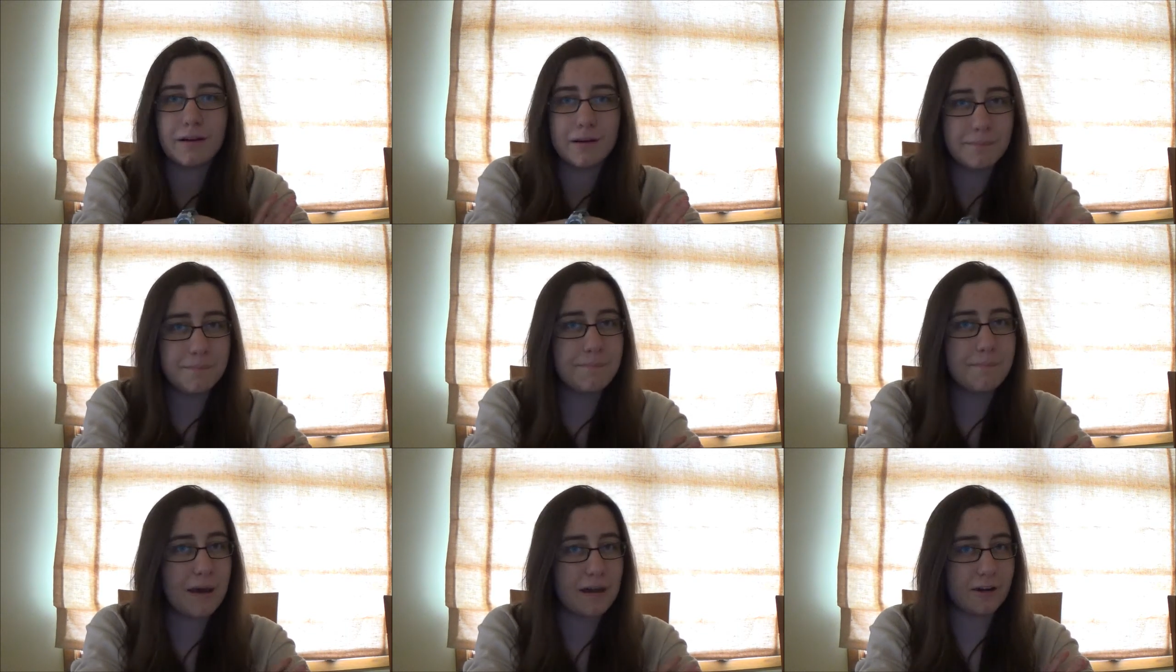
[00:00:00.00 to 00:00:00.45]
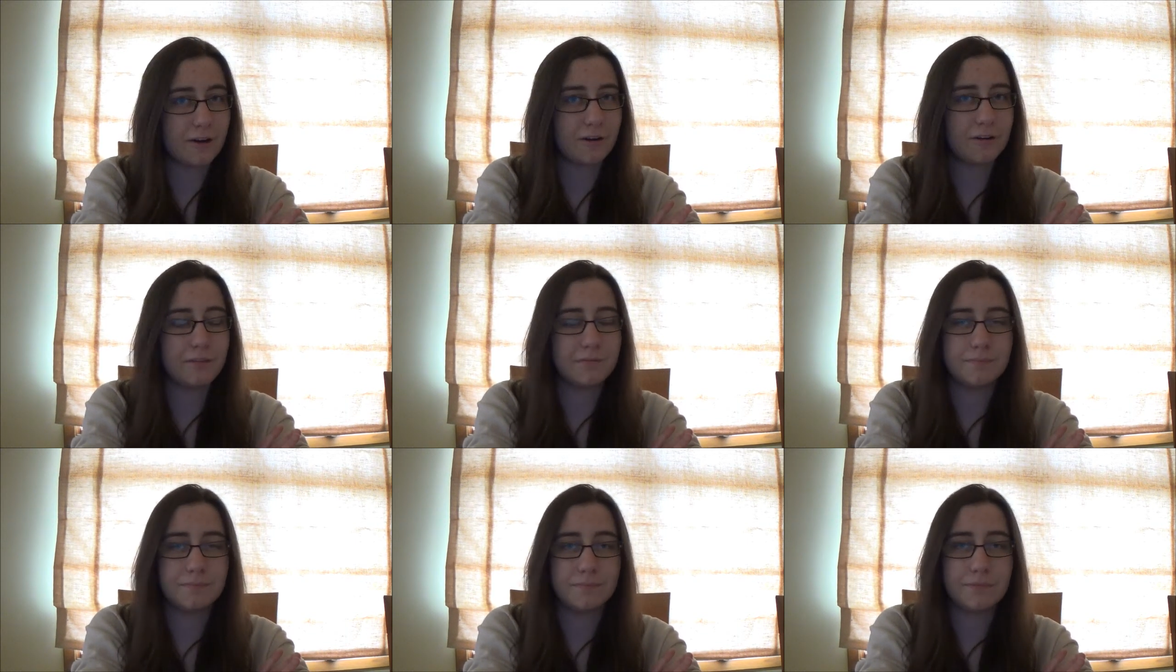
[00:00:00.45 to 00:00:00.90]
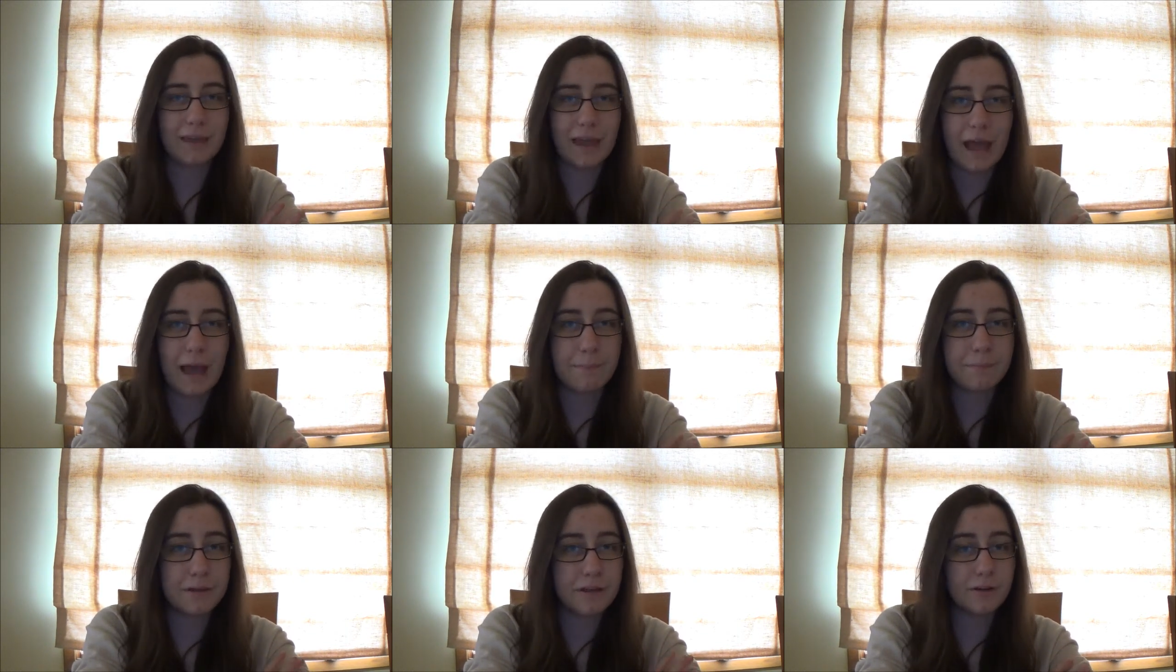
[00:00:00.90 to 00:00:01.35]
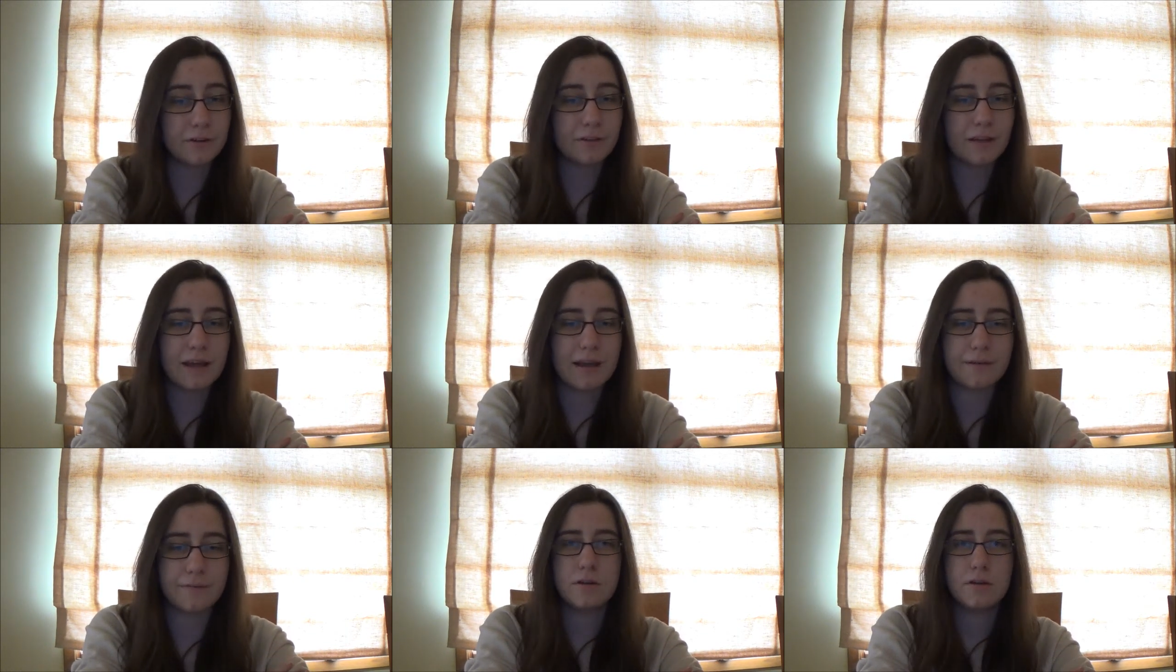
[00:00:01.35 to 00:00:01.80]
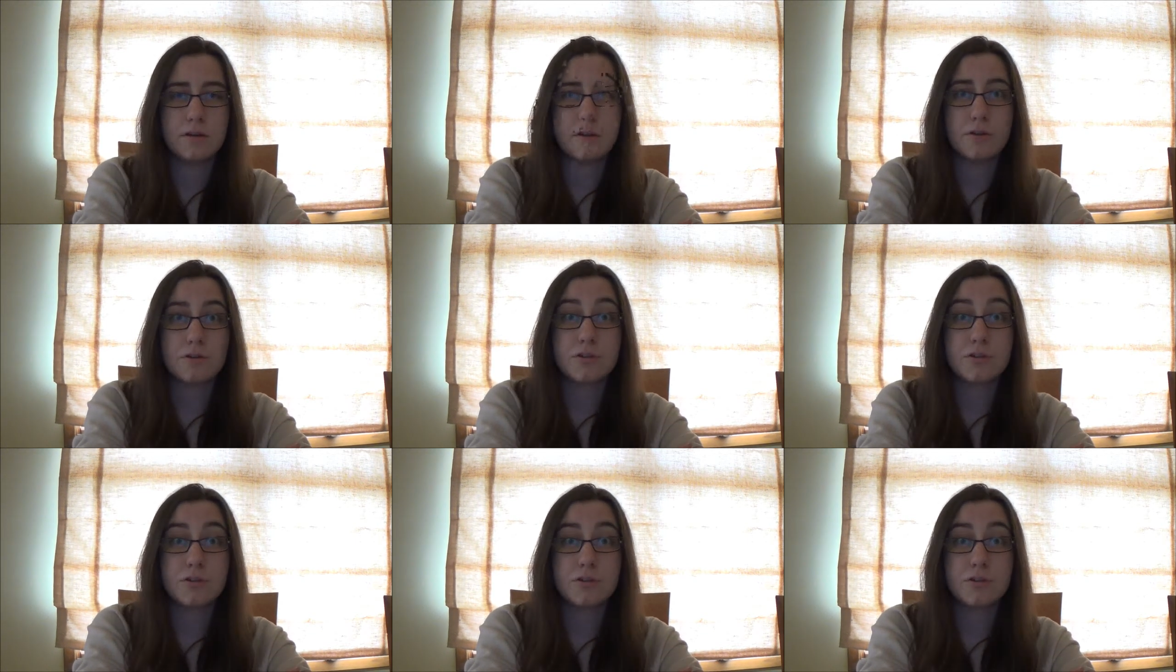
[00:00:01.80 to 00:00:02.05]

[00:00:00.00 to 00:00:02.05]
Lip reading: a better, happier life.